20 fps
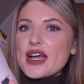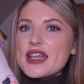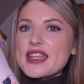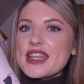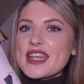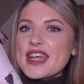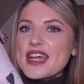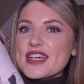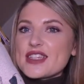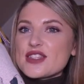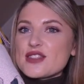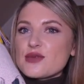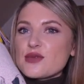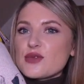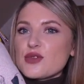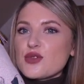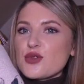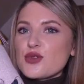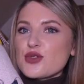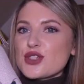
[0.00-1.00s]
and then it has some
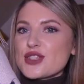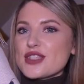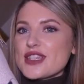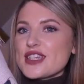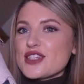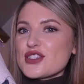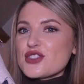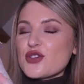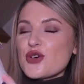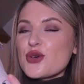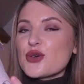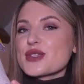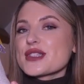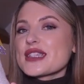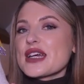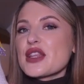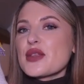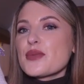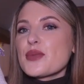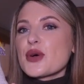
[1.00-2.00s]
gorgeous like dogs
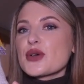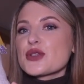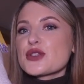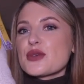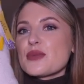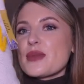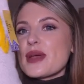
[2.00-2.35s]
down the bottom